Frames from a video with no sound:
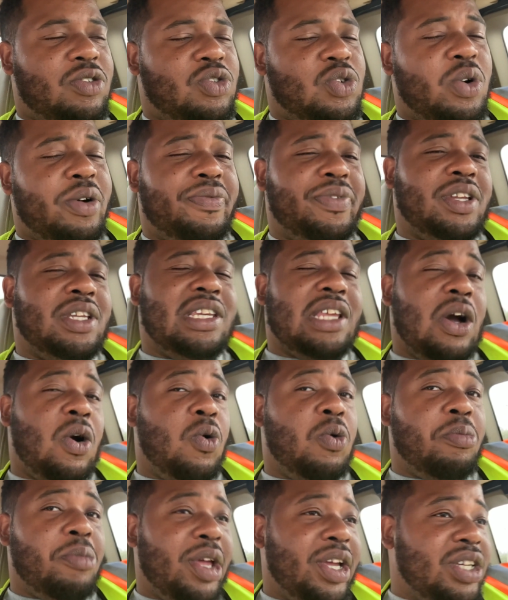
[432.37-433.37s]
So if it
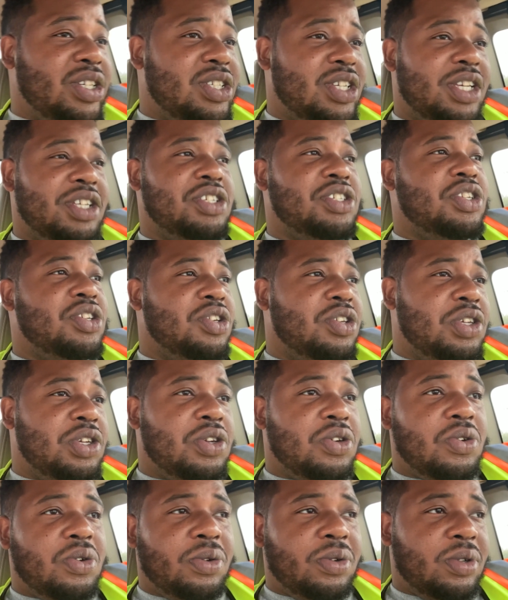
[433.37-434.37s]
don't make sense to
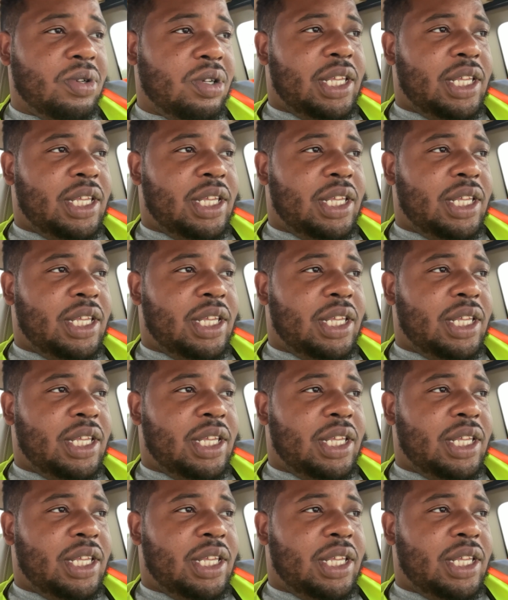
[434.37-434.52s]
you,